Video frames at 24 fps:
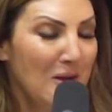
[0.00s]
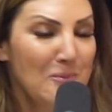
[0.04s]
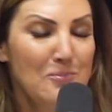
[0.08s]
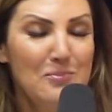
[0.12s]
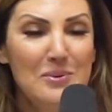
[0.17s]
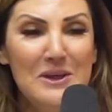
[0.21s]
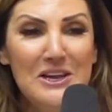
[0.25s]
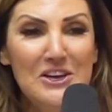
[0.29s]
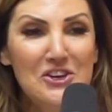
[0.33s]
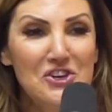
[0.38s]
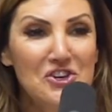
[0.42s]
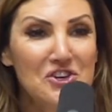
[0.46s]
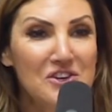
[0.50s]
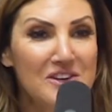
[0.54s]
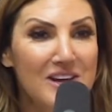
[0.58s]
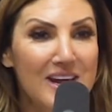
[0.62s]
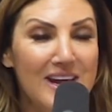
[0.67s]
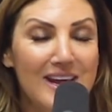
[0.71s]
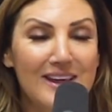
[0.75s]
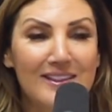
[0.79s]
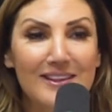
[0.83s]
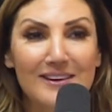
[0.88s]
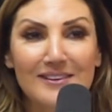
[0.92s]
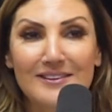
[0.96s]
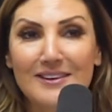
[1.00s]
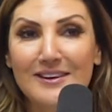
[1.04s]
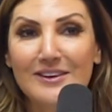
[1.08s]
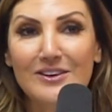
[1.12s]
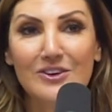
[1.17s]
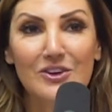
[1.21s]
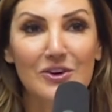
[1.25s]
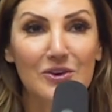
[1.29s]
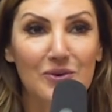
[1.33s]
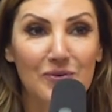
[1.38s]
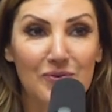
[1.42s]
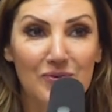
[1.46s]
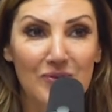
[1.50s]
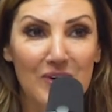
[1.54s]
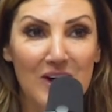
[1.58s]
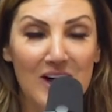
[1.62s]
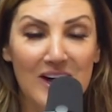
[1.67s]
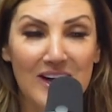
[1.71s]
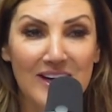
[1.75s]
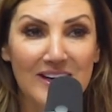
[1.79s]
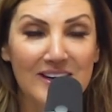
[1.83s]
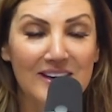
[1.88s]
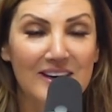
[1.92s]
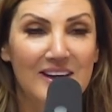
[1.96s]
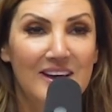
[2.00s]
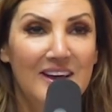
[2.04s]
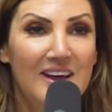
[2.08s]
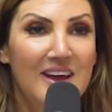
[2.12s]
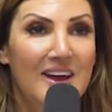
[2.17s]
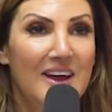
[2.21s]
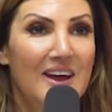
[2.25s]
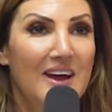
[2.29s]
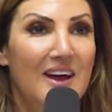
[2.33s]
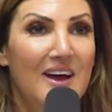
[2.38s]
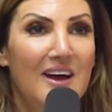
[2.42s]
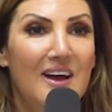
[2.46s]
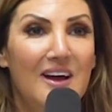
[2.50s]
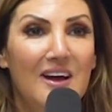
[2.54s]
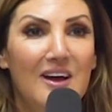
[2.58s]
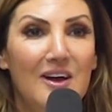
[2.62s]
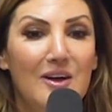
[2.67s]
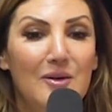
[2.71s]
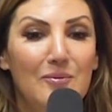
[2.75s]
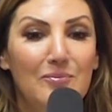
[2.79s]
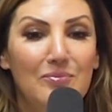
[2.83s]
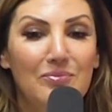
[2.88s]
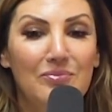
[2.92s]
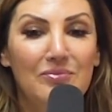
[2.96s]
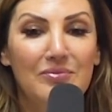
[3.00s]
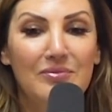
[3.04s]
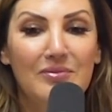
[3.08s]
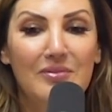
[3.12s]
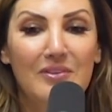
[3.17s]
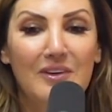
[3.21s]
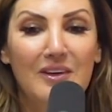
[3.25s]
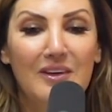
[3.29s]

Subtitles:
beach day that didn't look fun. And